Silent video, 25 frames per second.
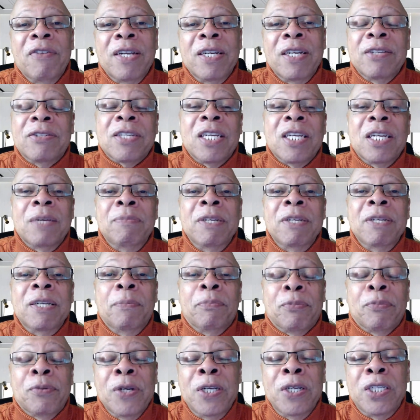and it's going to be
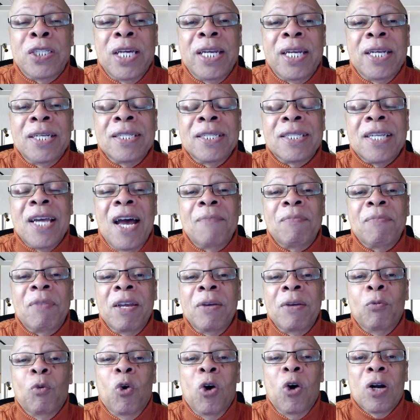depreciating time they
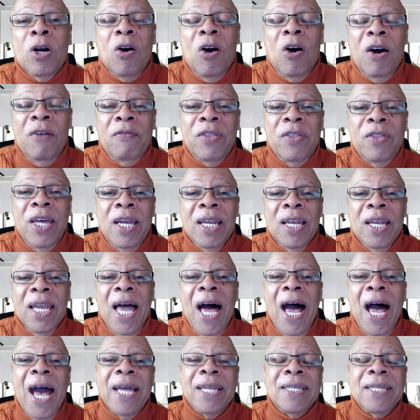work off that
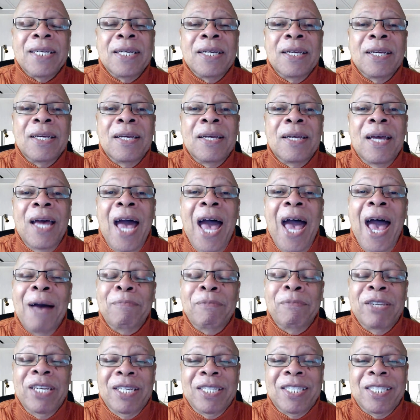lot.
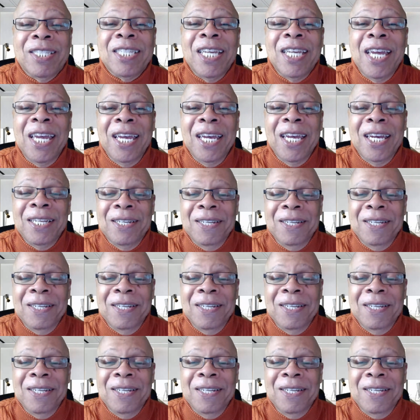I'm just saying.